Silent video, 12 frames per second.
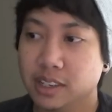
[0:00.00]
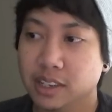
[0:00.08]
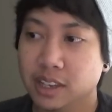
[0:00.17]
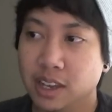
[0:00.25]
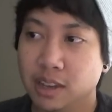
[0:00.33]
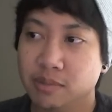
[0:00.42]

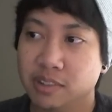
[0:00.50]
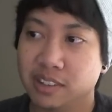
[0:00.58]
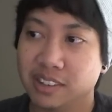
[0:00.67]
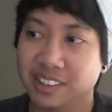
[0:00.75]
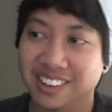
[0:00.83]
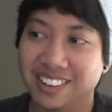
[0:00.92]
yeah, I don't
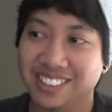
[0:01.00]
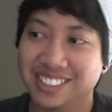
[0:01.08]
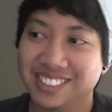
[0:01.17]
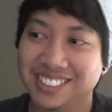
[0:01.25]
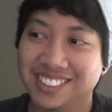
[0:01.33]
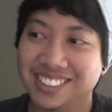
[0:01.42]
know. I
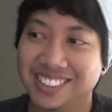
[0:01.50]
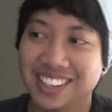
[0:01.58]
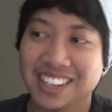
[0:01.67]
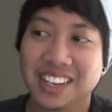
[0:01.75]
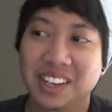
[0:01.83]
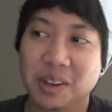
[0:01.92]
just
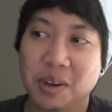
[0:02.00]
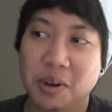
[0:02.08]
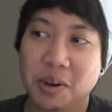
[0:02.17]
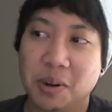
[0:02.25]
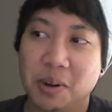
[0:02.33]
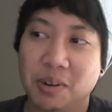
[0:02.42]

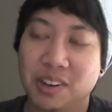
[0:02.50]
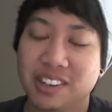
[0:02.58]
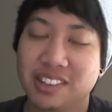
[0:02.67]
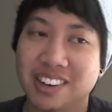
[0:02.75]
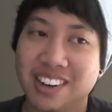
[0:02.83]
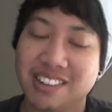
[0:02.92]
want to
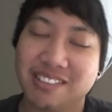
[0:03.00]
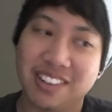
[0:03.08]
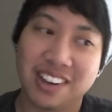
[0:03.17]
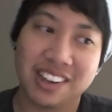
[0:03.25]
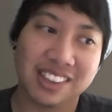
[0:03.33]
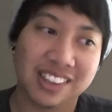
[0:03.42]
try and
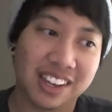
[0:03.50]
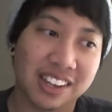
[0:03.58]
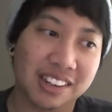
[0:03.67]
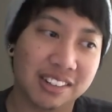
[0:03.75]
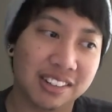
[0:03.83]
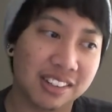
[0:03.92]
find
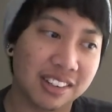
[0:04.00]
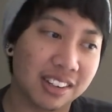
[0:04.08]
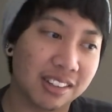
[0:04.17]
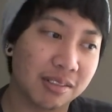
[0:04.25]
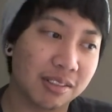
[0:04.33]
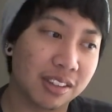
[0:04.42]
that,
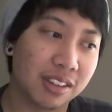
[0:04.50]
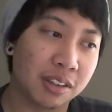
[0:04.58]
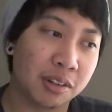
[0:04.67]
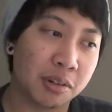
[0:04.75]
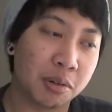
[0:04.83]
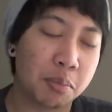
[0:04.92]

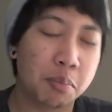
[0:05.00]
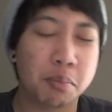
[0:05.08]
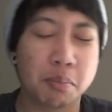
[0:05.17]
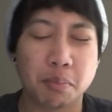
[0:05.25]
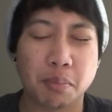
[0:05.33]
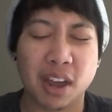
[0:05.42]
you know,
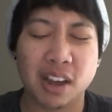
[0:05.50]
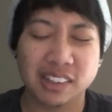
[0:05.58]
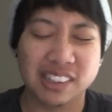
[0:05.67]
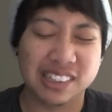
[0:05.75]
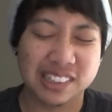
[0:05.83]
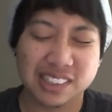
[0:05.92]

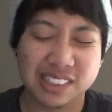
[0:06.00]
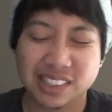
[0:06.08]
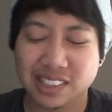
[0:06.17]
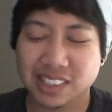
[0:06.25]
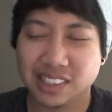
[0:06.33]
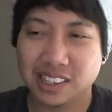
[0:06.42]

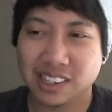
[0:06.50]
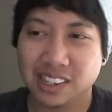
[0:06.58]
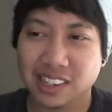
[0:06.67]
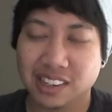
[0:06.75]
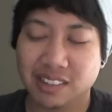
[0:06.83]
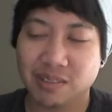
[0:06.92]
balance
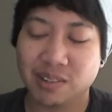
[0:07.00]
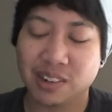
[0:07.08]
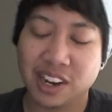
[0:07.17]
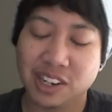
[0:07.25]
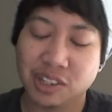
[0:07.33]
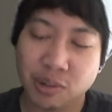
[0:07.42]
where
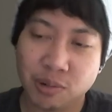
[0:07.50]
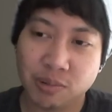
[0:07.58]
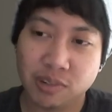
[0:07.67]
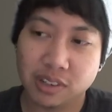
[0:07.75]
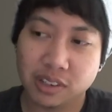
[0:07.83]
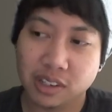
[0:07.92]
I
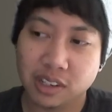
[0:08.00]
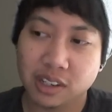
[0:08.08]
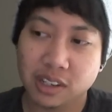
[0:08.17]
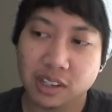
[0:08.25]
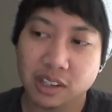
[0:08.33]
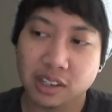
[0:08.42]
don't,
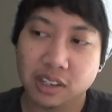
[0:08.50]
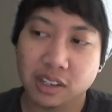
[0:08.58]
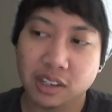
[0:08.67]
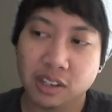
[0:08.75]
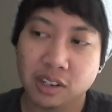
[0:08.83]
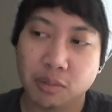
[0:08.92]

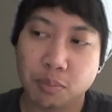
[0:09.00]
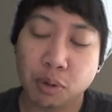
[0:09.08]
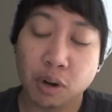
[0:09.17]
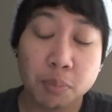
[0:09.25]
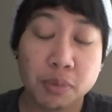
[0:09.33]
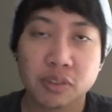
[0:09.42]

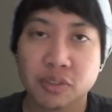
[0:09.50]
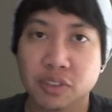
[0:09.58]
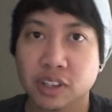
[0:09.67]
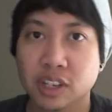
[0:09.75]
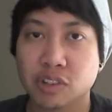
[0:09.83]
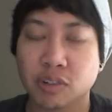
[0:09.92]

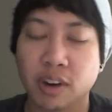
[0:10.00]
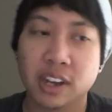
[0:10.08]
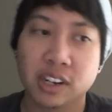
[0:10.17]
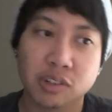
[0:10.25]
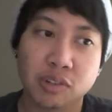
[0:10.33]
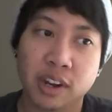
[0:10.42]
purposefully try
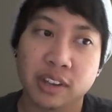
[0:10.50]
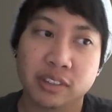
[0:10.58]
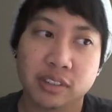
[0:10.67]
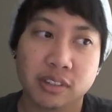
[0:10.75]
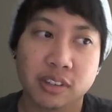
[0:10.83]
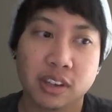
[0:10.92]
to
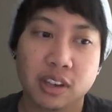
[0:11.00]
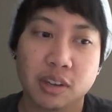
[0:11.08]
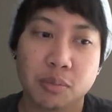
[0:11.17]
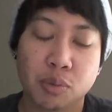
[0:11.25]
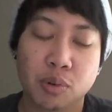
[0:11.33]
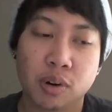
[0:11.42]
dress
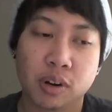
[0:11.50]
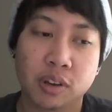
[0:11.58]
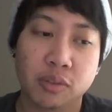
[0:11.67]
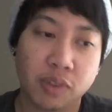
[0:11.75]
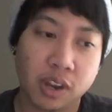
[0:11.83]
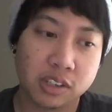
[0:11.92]
more
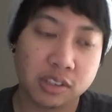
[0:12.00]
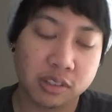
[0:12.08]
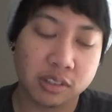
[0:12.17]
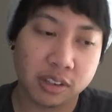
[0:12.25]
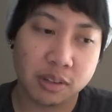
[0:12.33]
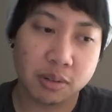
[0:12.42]

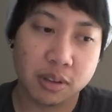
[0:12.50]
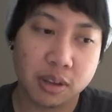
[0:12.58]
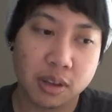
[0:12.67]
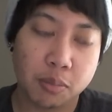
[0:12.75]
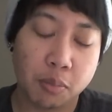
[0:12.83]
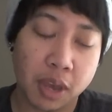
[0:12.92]
conventionally
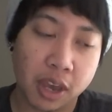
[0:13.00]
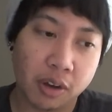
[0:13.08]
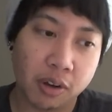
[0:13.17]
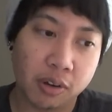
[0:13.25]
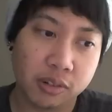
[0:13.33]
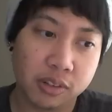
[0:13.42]

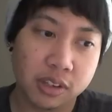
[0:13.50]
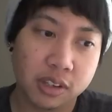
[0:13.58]
male